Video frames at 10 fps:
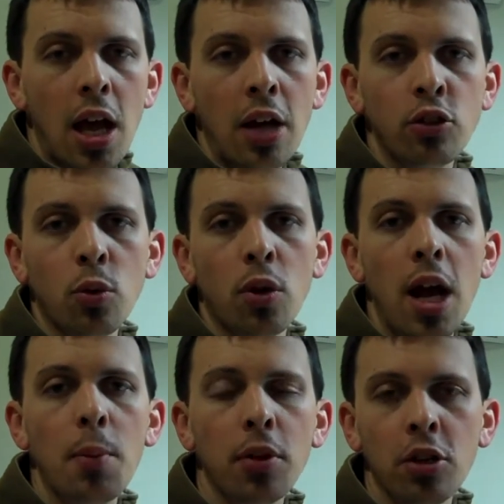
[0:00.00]
and so we're
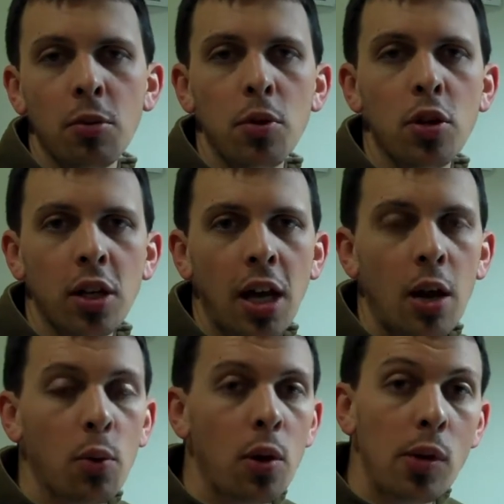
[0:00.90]
able to
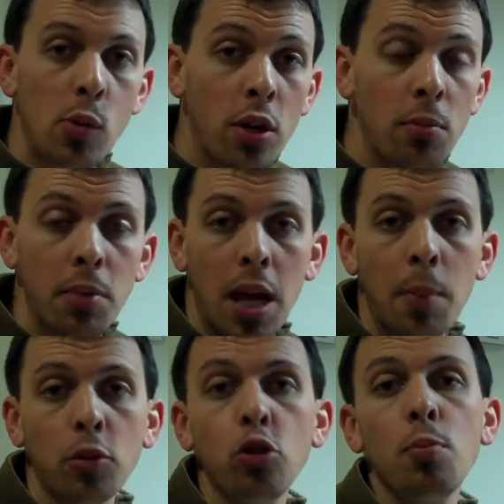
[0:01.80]
communicate where we wouldn't be
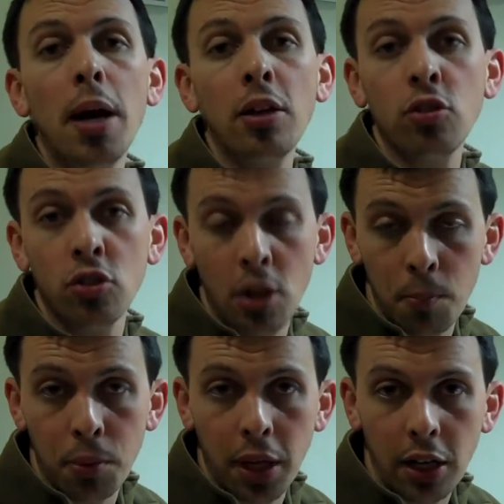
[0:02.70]
able to by
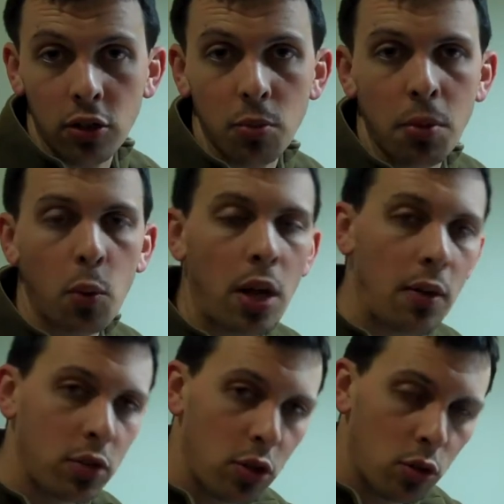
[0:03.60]
simplex, but we
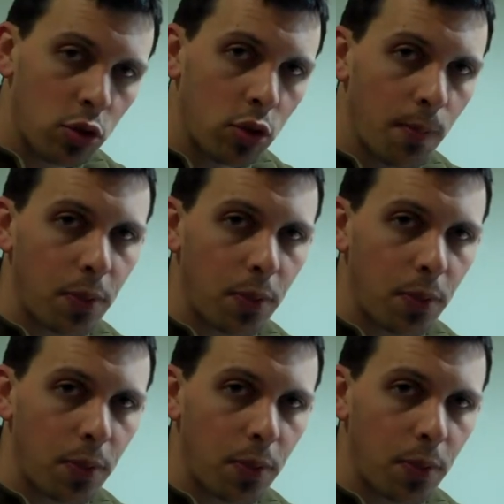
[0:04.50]
have to use,